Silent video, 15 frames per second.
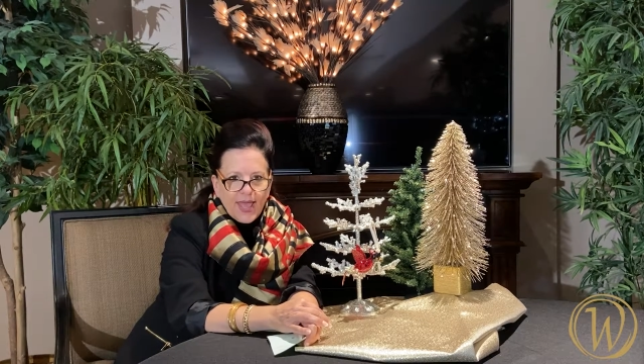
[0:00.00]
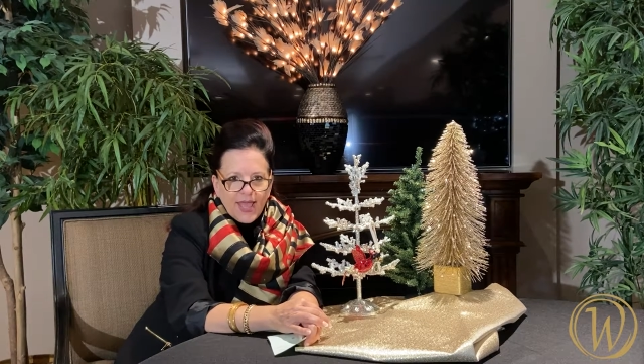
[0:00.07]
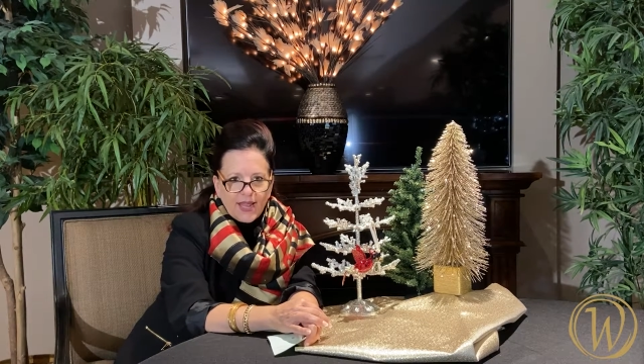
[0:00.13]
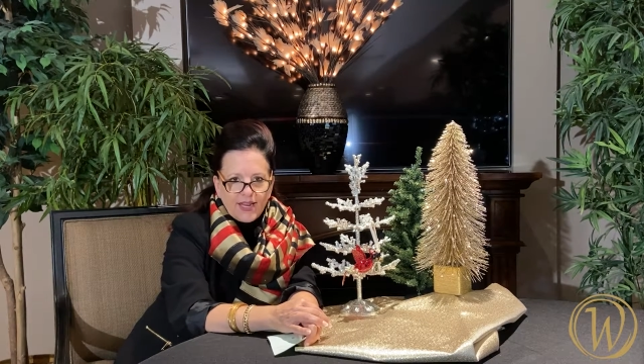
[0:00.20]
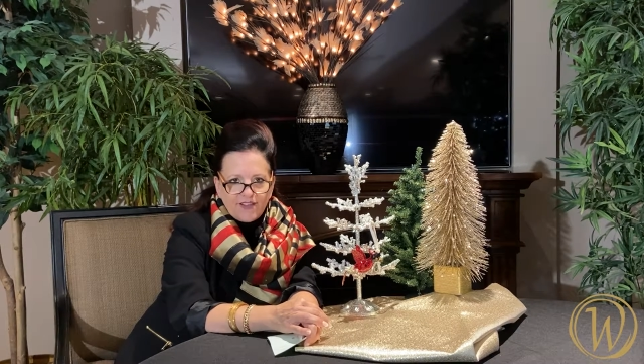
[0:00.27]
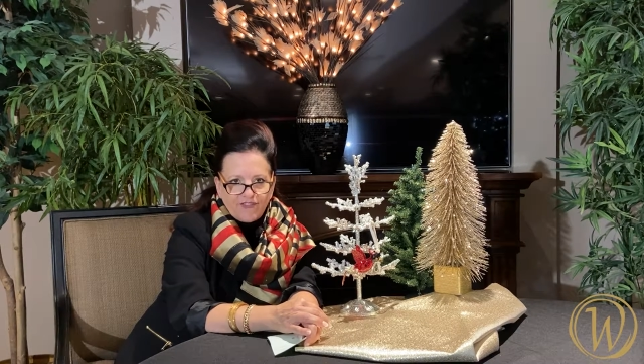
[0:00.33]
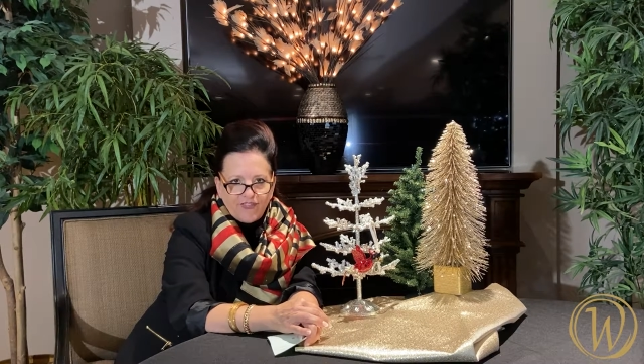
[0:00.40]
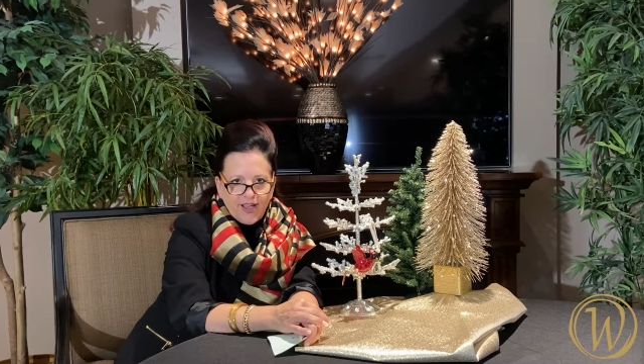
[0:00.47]

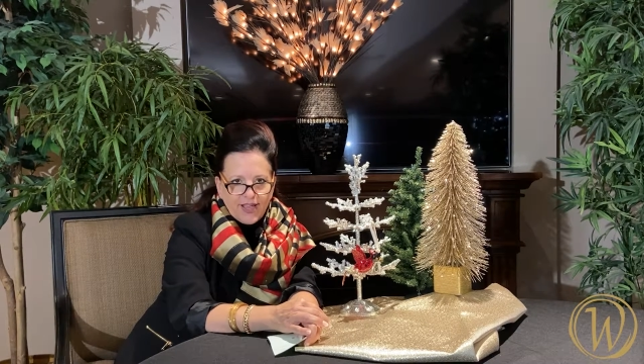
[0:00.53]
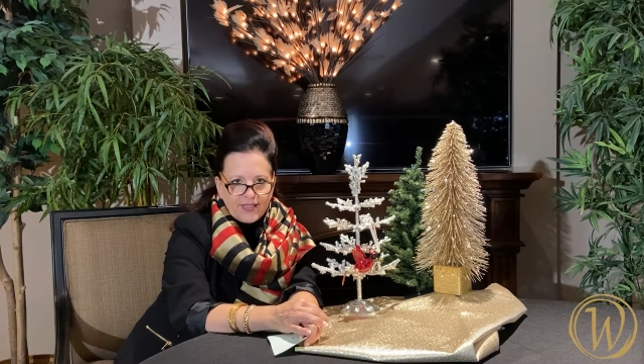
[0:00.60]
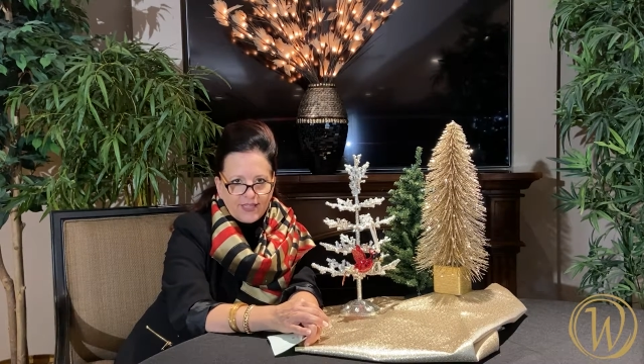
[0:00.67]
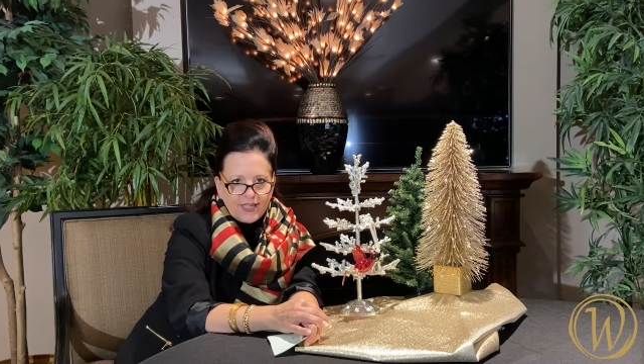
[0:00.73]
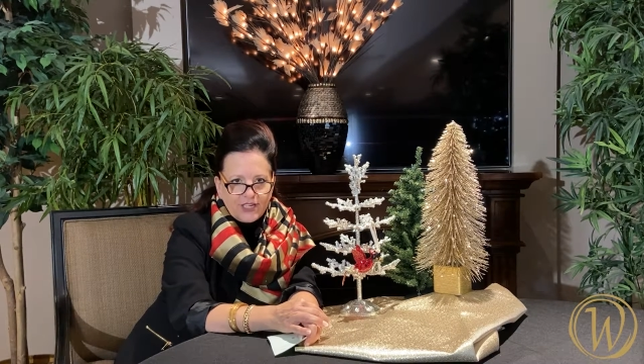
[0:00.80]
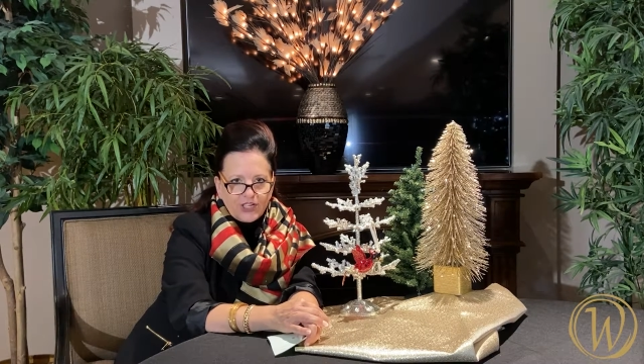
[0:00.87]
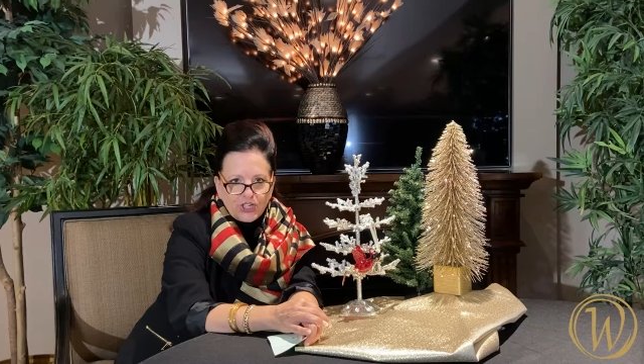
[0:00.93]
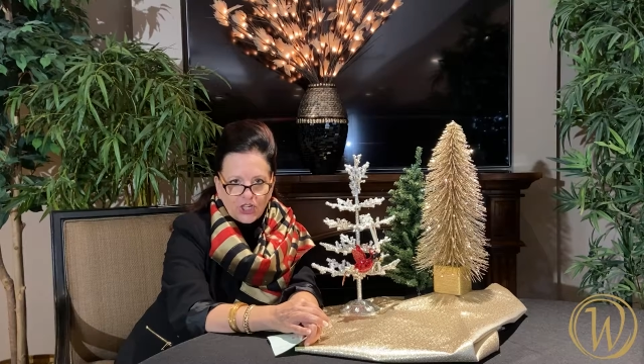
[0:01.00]
and he
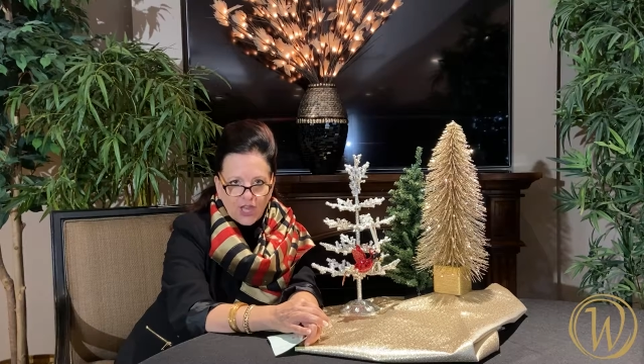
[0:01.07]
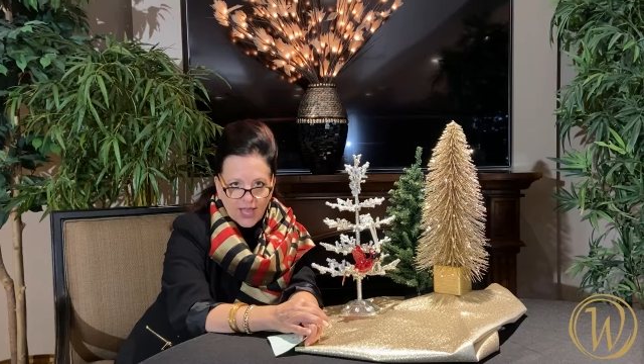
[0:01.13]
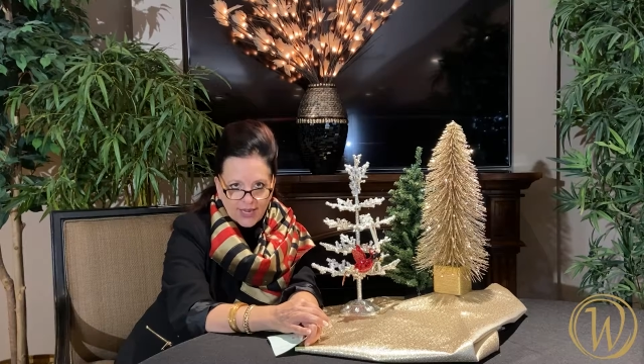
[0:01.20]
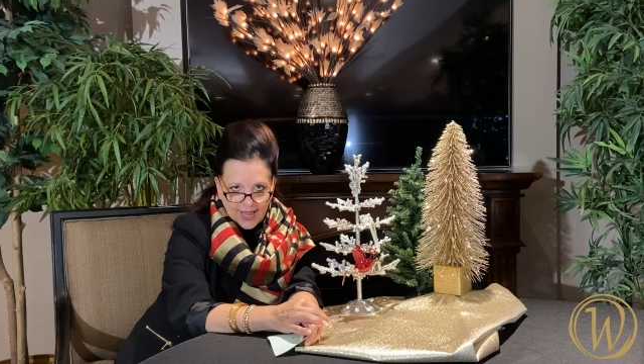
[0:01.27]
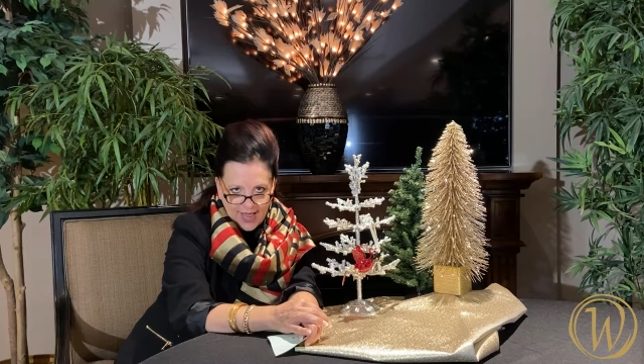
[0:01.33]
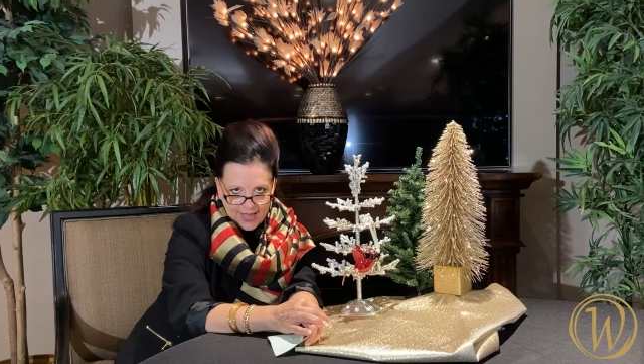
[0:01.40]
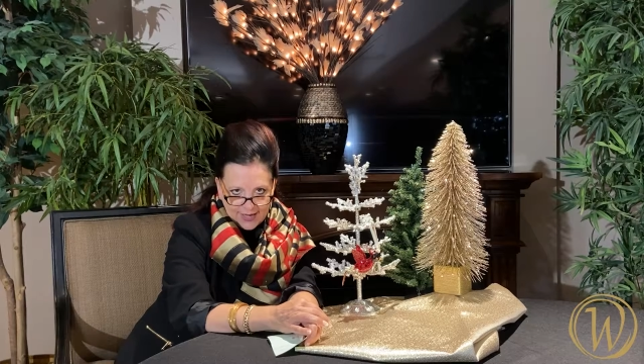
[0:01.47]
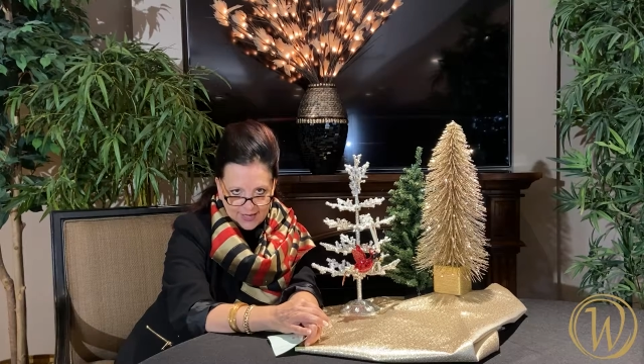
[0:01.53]
finally
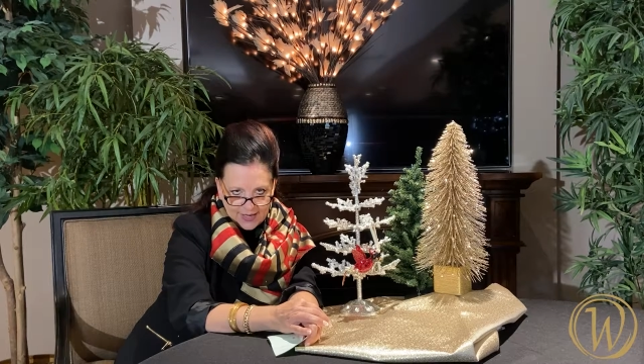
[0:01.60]
shot at